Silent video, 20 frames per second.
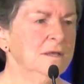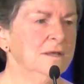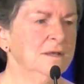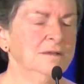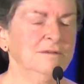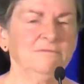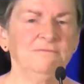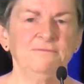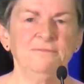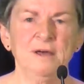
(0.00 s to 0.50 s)

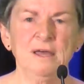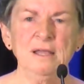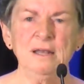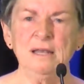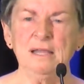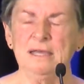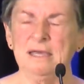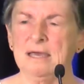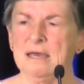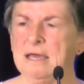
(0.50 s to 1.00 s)
And
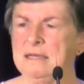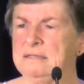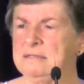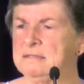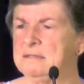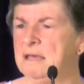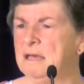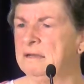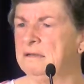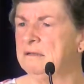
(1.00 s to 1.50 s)
finally, I
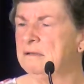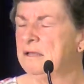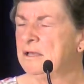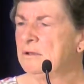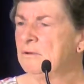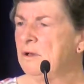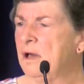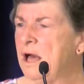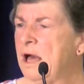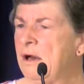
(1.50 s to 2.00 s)
said,
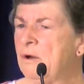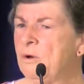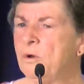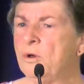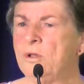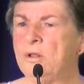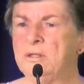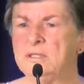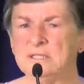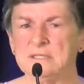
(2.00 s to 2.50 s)
"Well, how
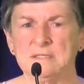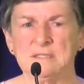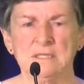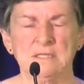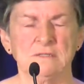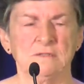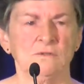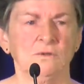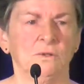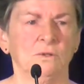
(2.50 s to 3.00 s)
old is
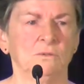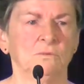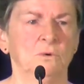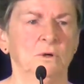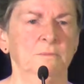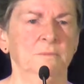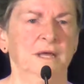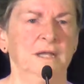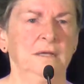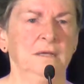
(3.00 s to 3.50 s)
this old
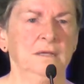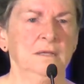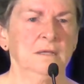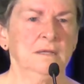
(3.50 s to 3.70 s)
woman?"